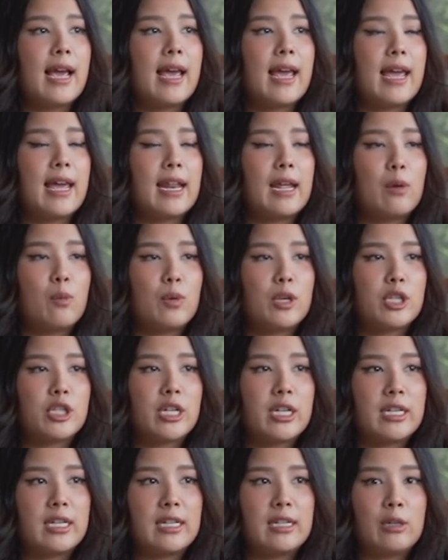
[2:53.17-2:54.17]
and I wish
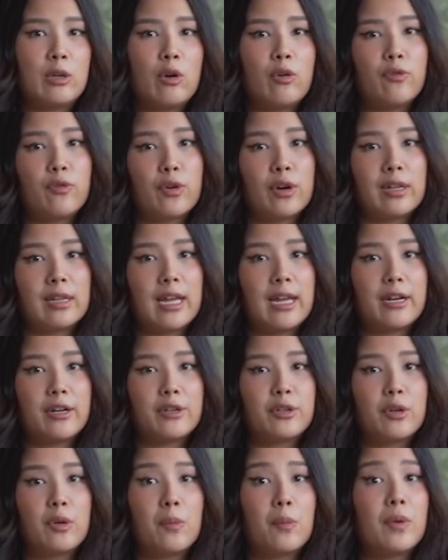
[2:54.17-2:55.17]
I did go for a lighter
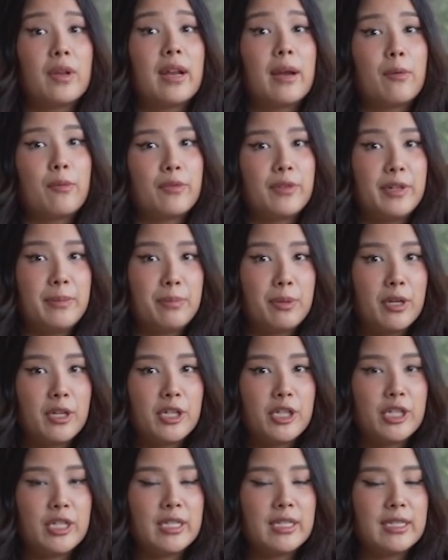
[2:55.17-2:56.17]
tone. Would I
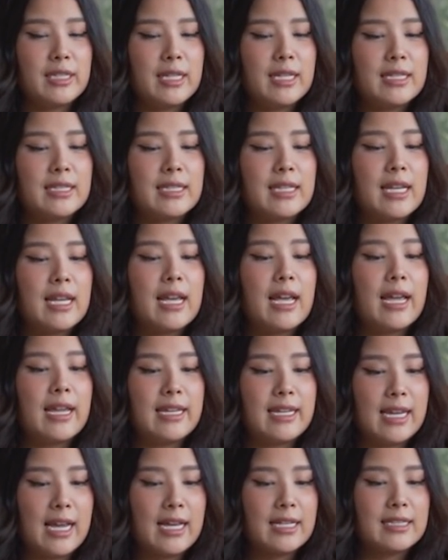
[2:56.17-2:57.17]
repurchase this?
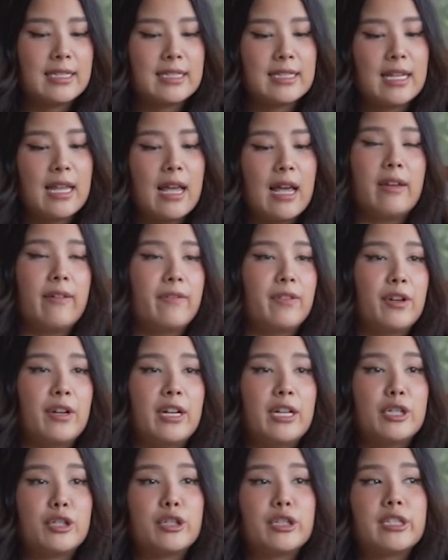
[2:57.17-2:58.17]
Yes, if they're
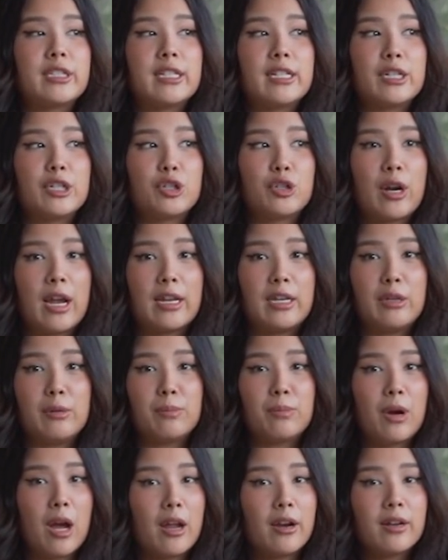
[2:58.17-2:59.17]
interested in trying new
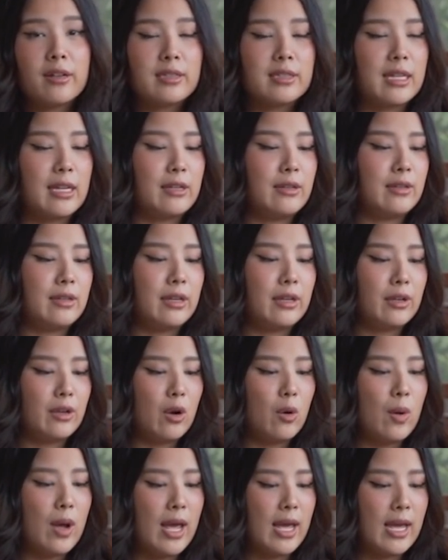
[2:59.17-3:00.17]
products, that you can
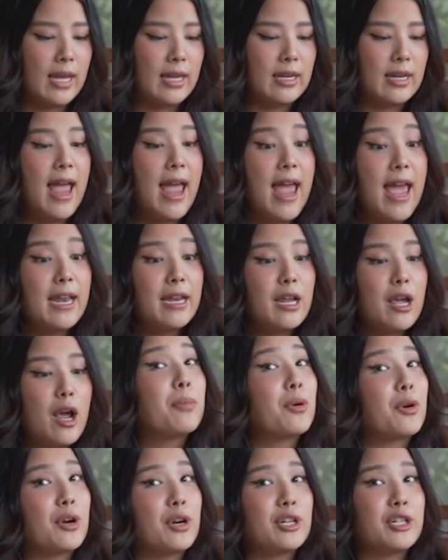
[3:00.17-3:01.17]
go ahead and
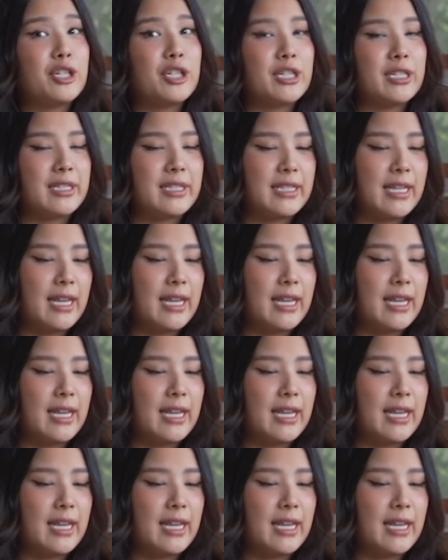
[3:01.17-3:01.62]
purchase